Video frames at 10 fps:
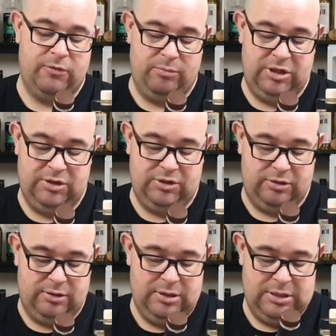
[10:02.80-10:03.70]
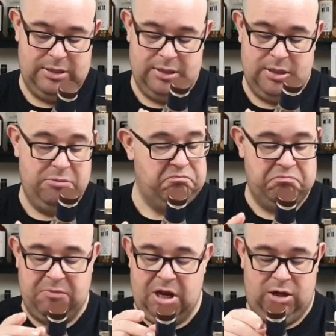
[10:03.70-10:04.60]
from Deanston.
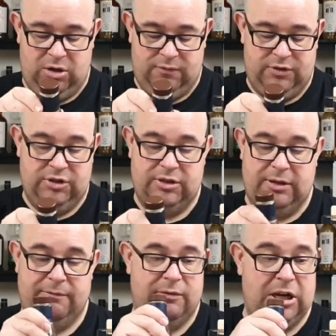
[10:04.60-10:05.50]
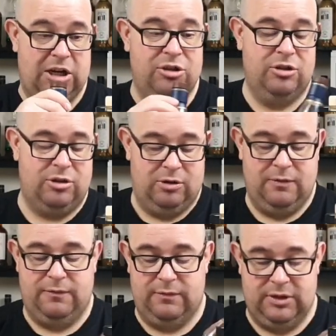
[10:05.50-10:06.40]
I love this stuff. I just
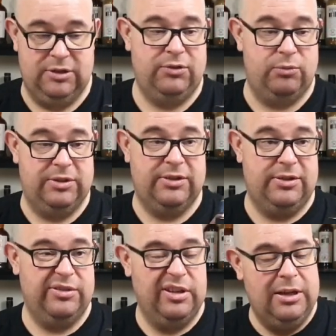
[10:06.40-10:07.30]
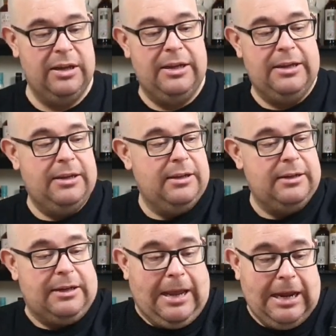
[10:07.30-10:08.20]
love these whiskies.
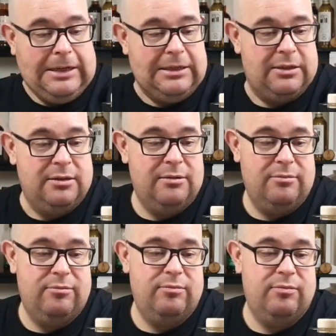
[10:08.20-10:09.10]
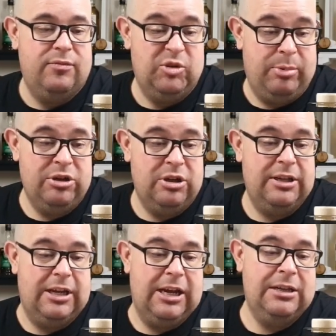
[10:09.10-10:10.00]
The 18, especially
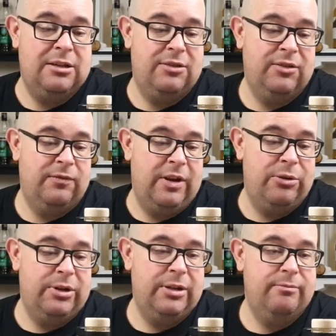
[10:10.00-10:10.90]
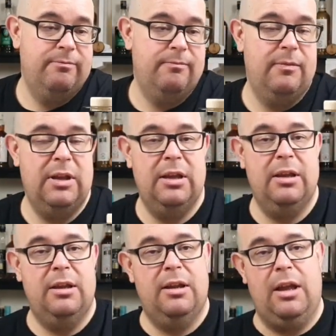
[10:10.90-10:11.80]
the 18, is very
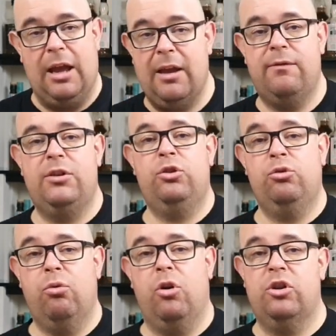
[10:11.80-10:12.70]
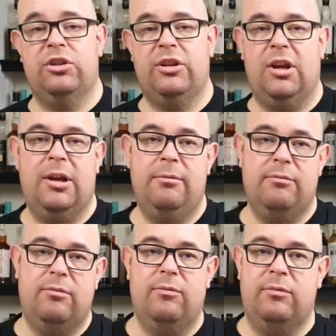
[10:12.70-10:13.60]
heavily towards that
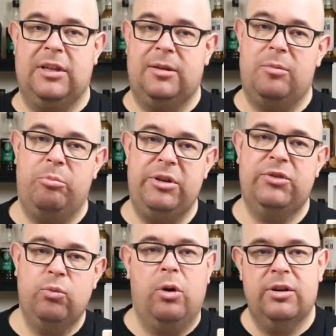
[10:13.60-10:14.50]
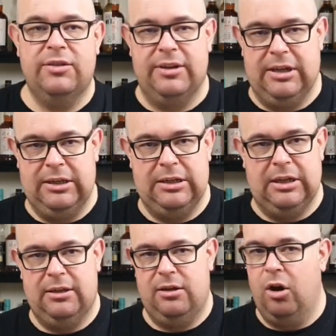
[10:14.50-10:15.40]
beeswax and
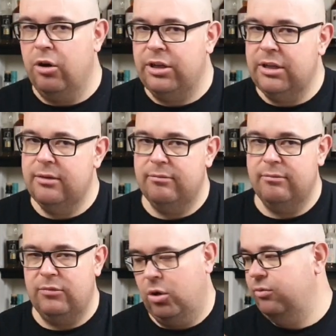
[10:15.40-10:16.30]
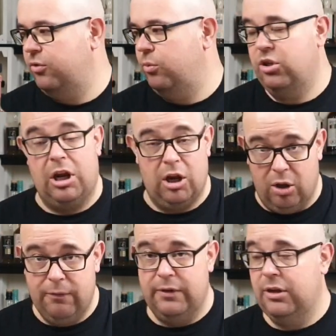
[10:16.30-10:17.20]
that honey notes, which I
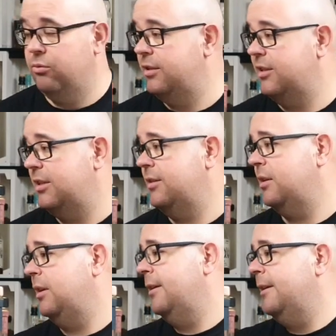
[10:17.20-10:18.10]
love in whiskies.